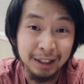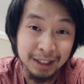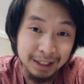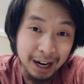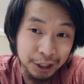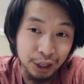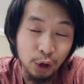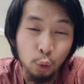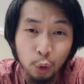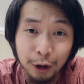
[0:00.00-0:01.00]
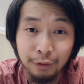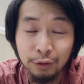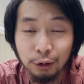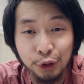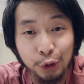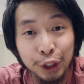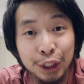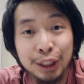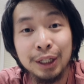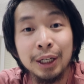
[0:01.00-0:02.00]
this is actually a wonderful
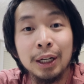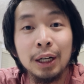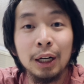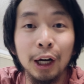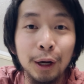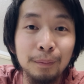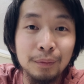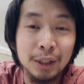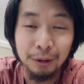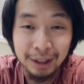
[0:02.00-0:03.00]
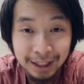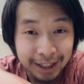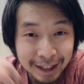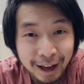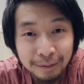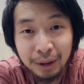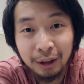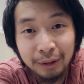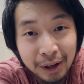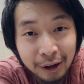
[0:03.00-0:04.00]
choice. So this is 10
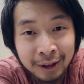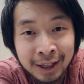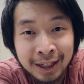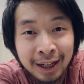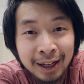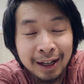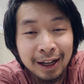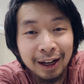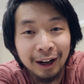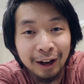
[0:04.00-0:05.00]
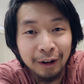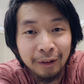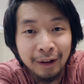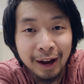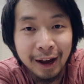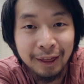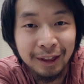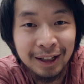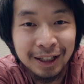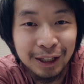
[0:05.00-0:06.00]
millimeters,
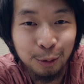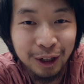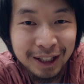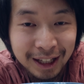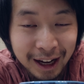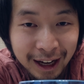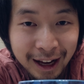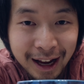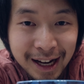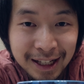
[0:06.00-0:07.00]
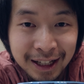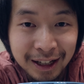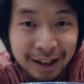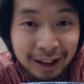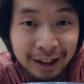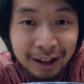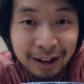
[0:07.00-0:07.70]
and this is what it's like at 18.